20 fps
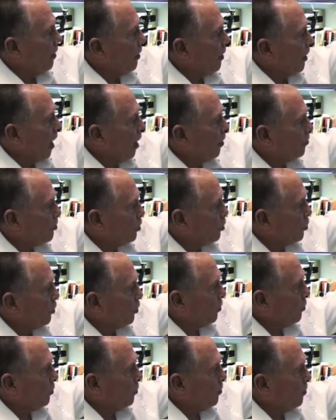
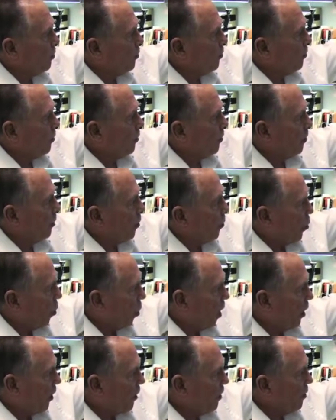altitude
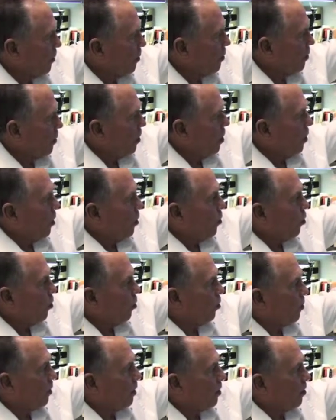1.
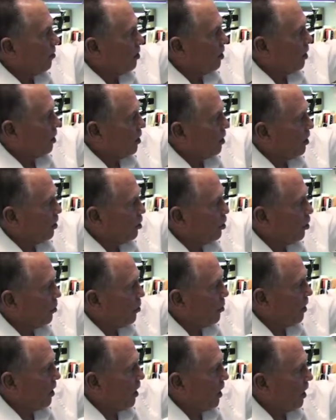We'll be using the
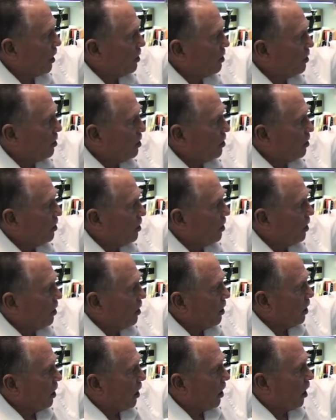GPS
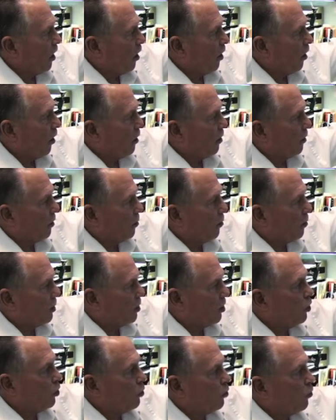
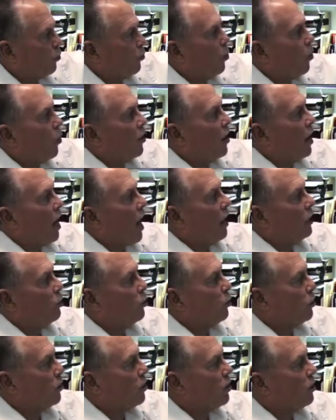positions for the
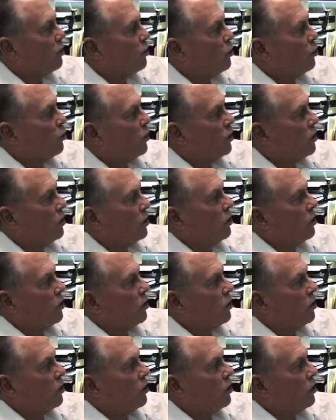actual sensors, which is